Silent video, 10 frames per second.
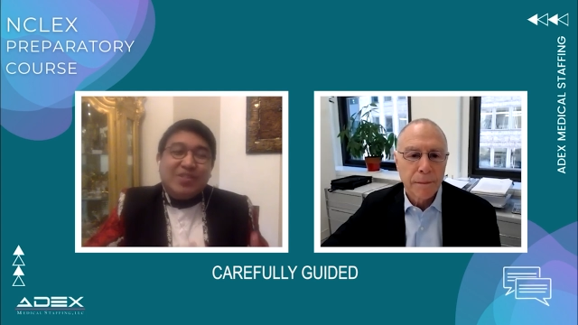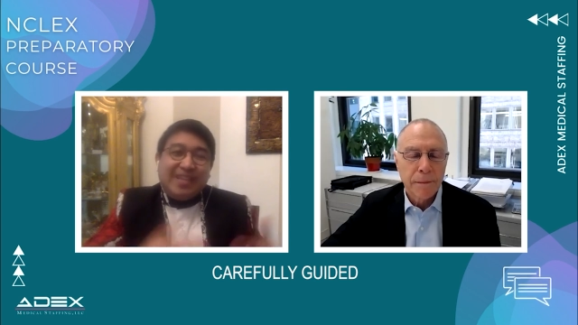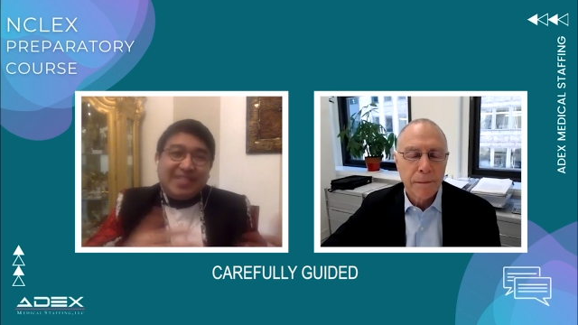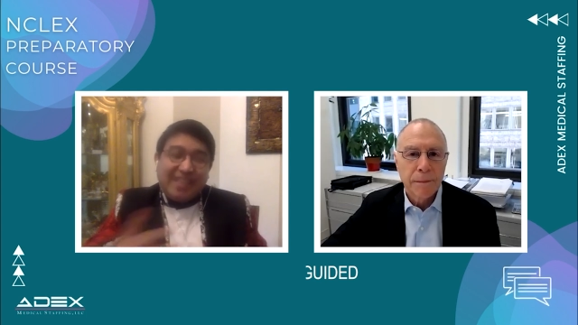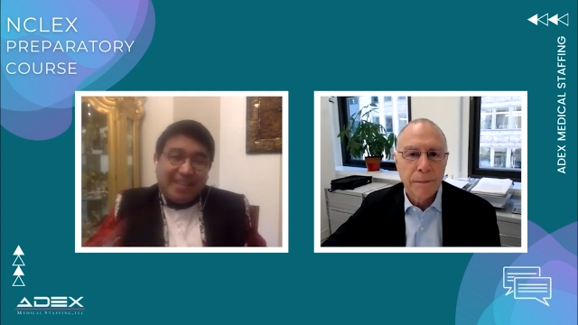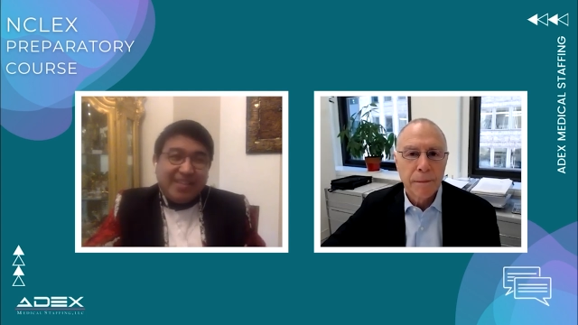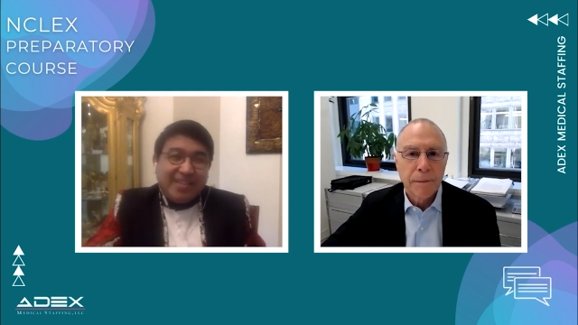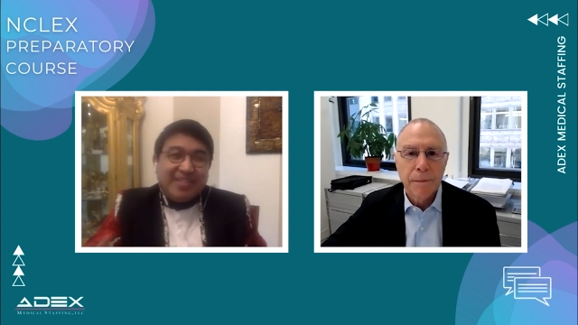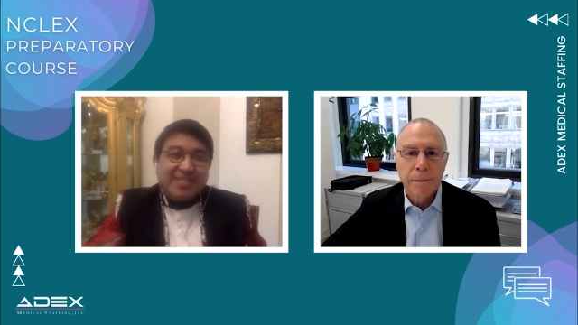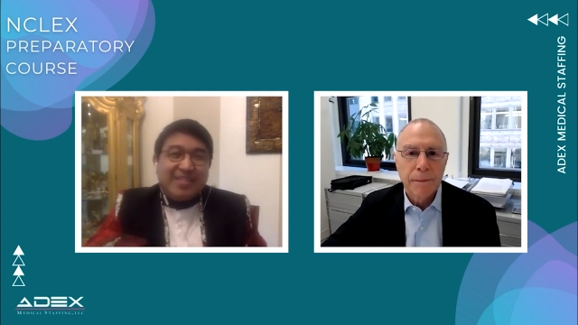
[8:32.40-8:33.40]
Speaker 1: the
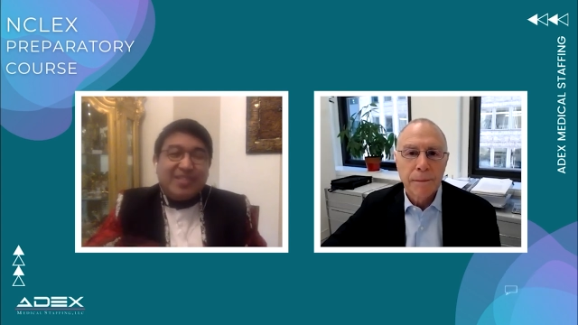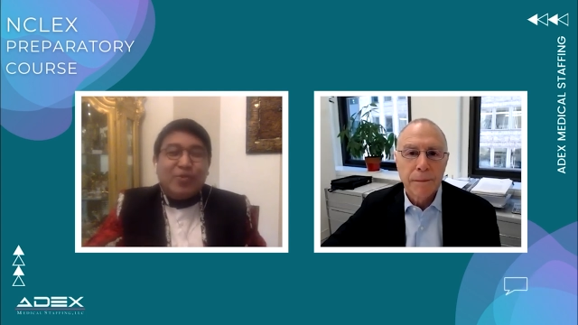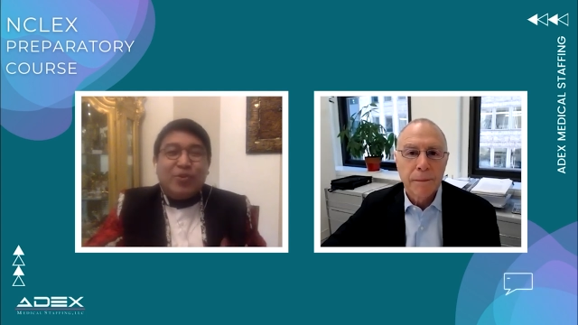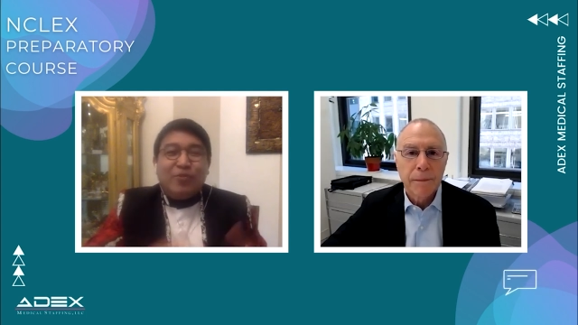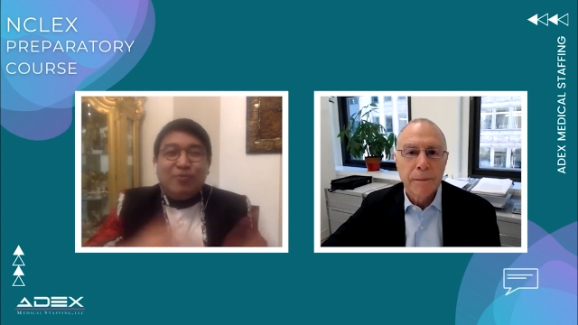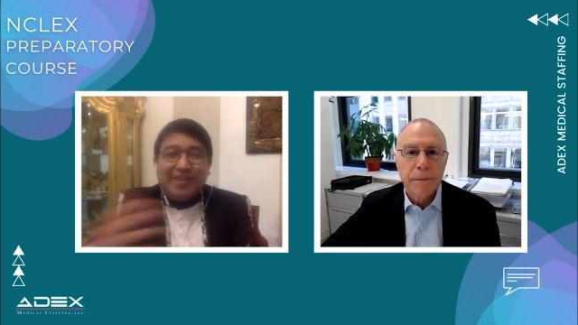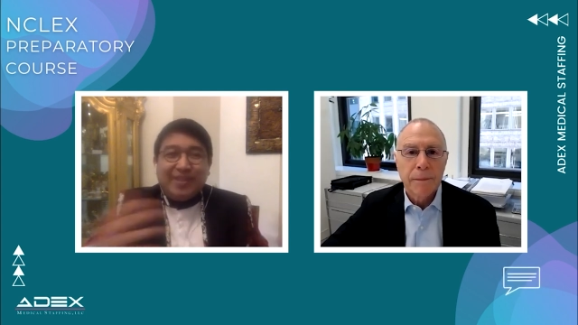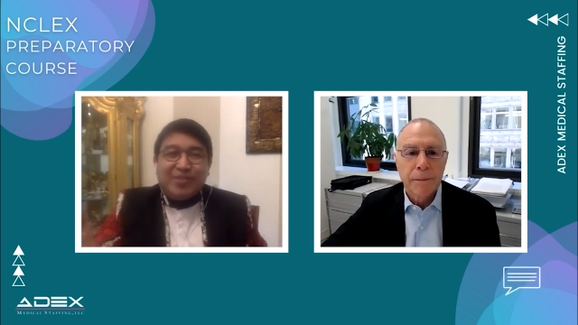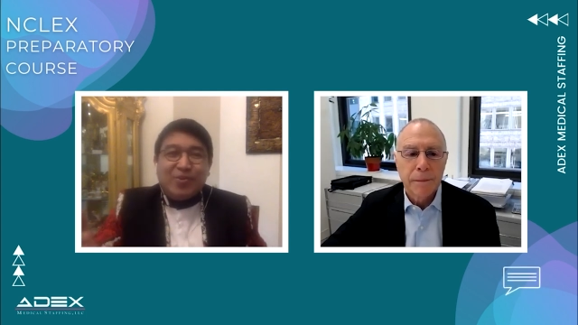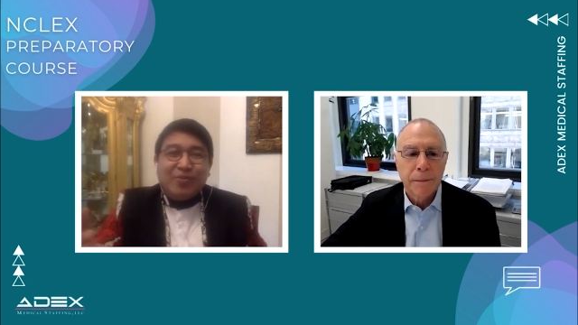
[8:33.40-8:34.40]
attendance is sort of
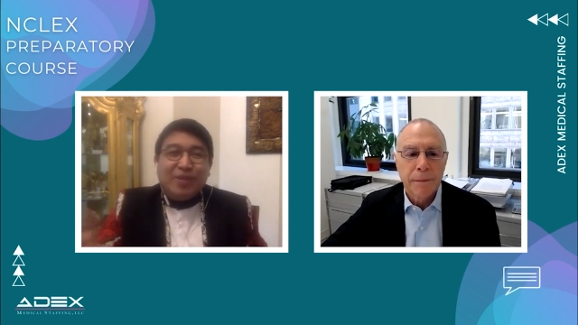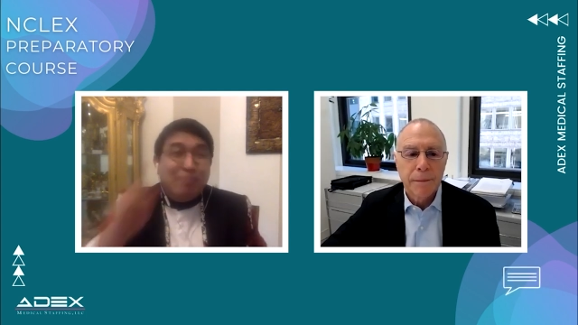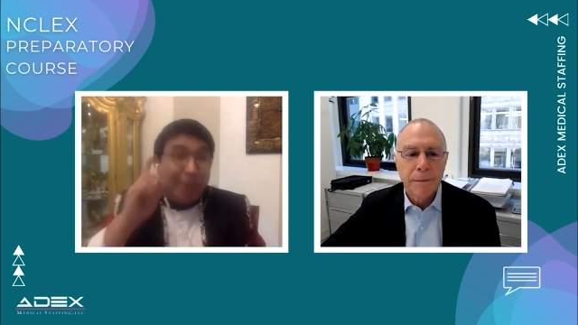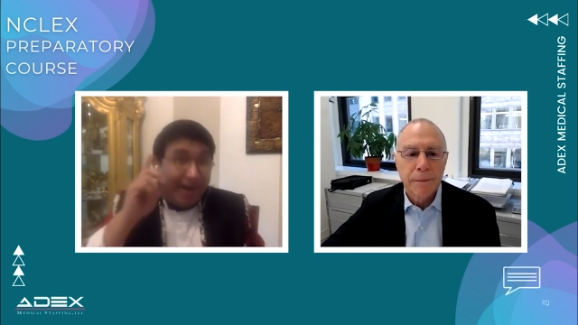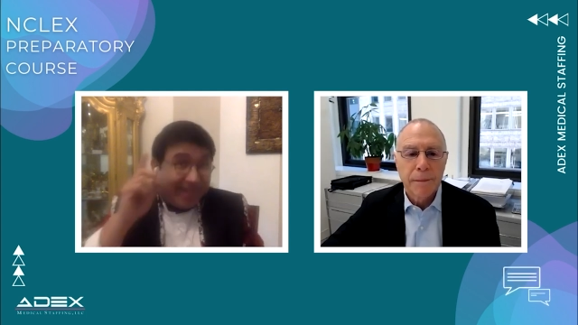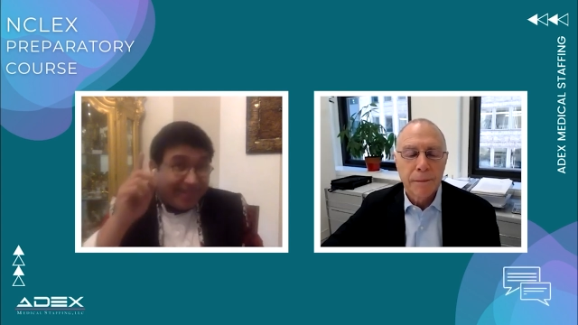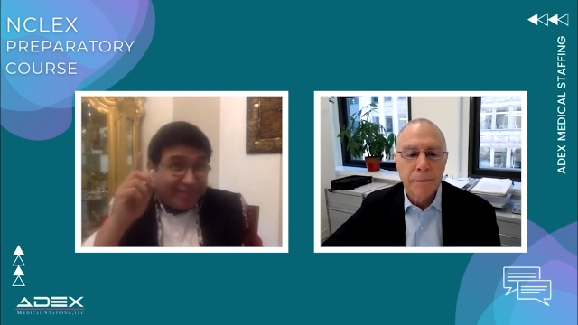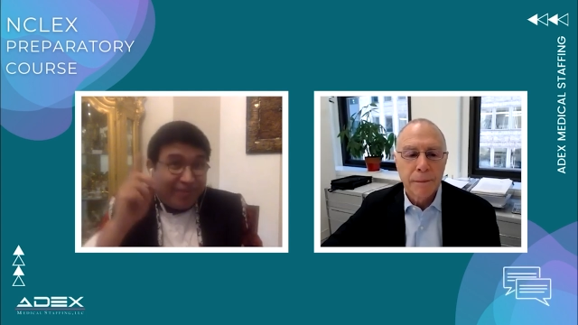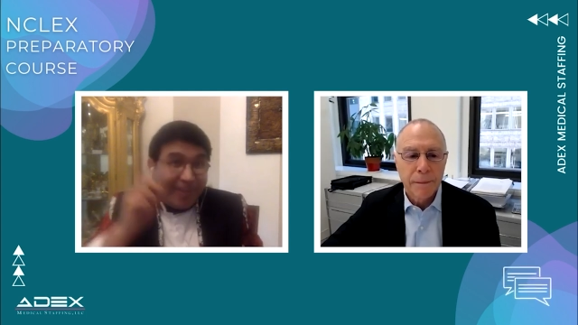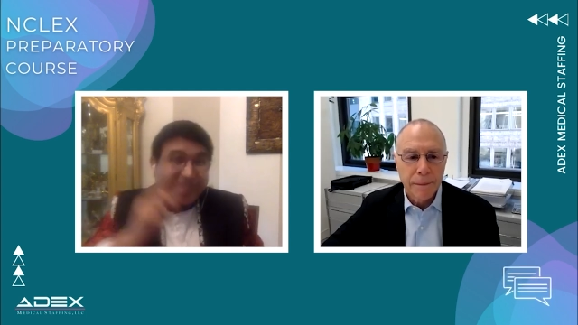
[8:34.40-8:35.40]
mandatory but
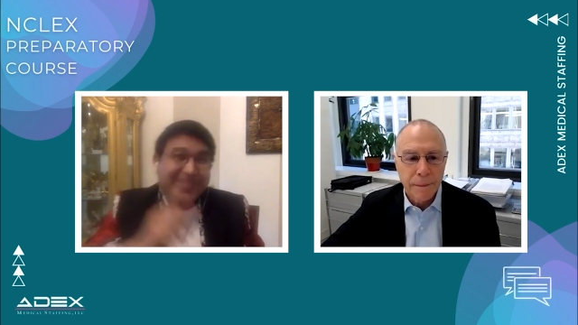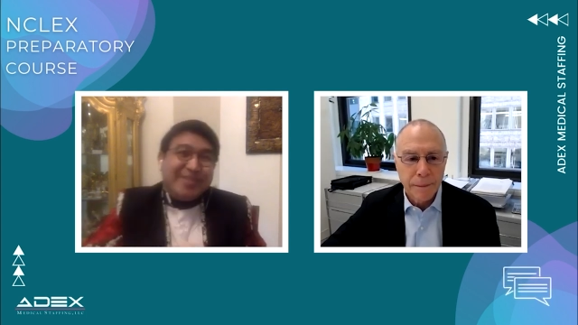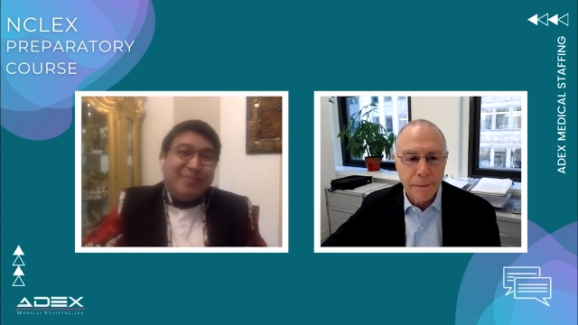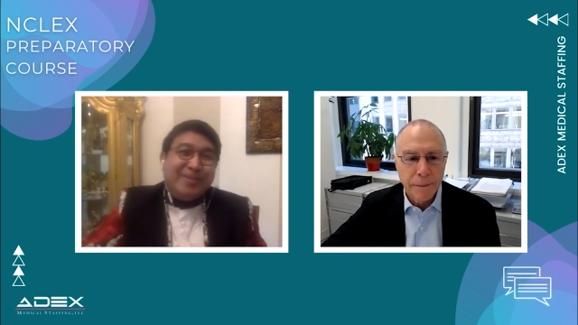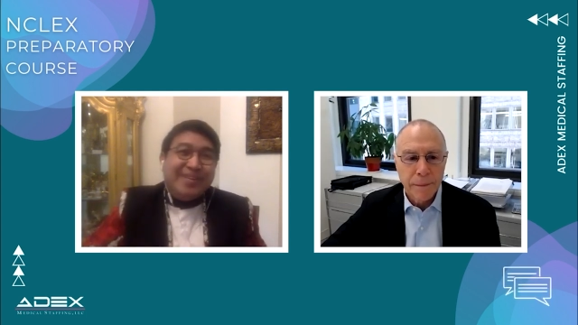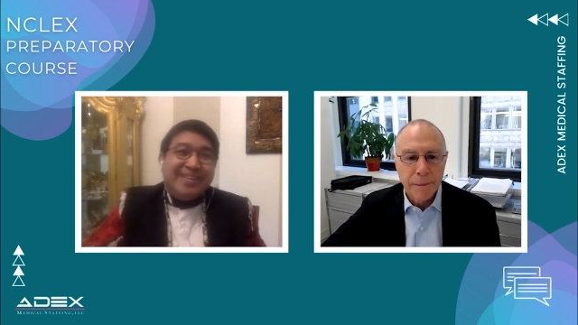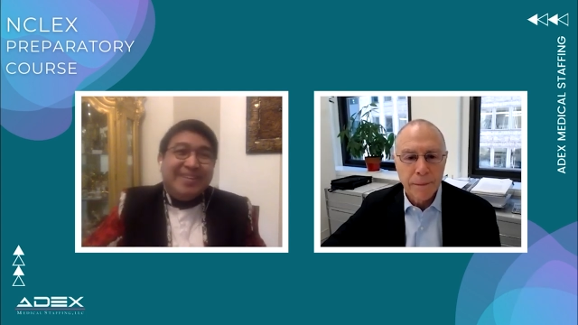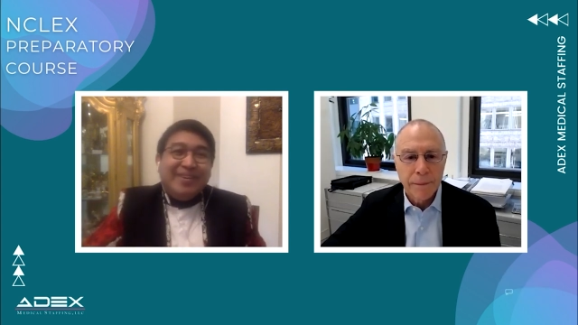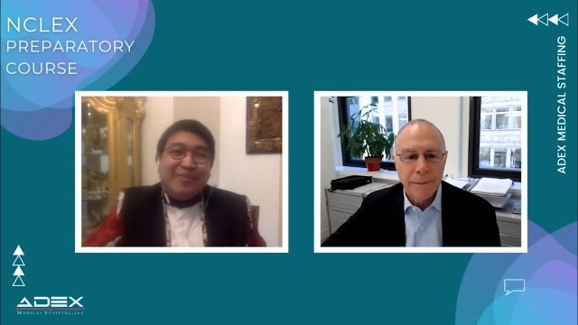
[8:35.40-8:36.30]
flexible.